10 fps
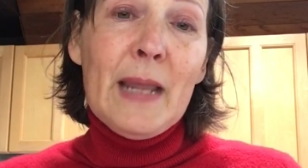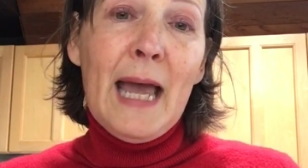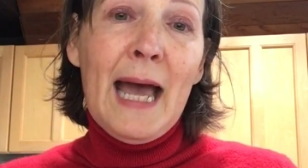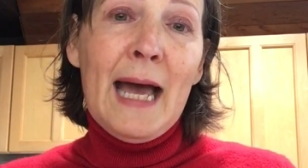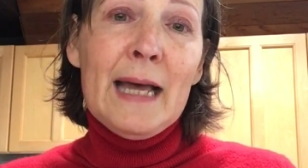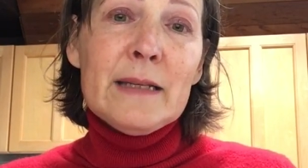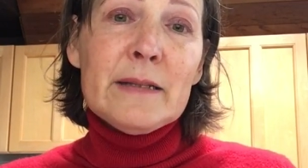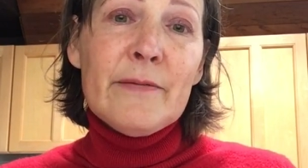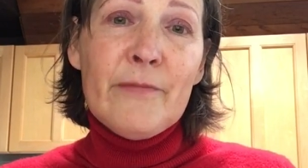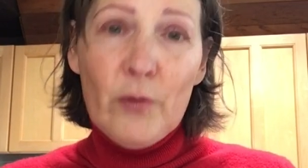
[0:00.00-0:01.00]
at
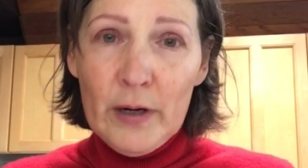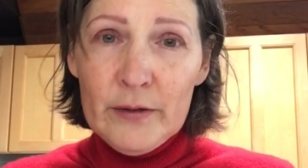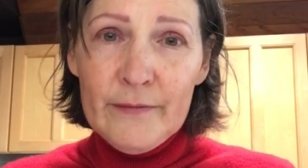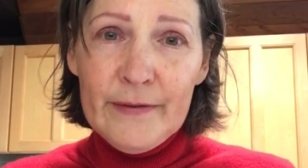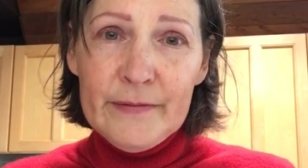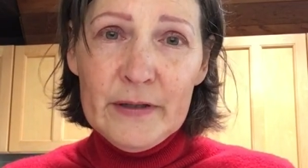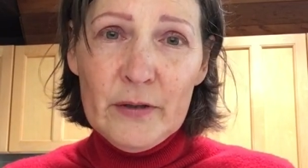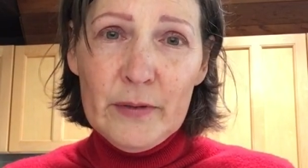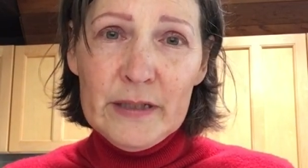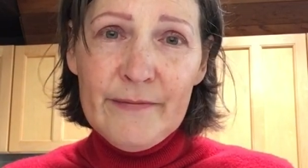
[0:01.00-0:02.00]
450
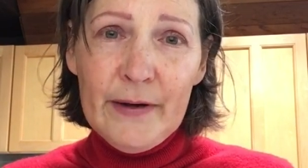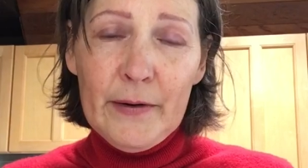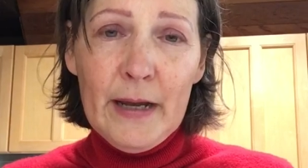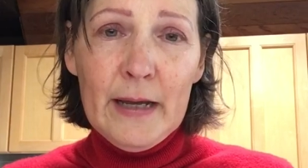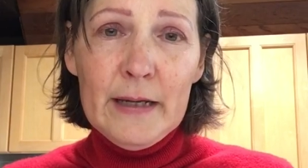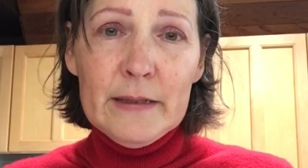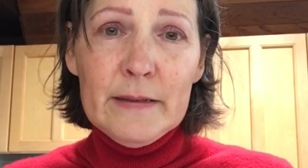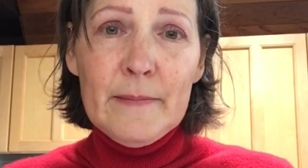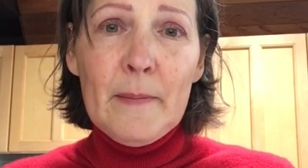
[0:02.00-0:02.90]
degrees Fahrenheit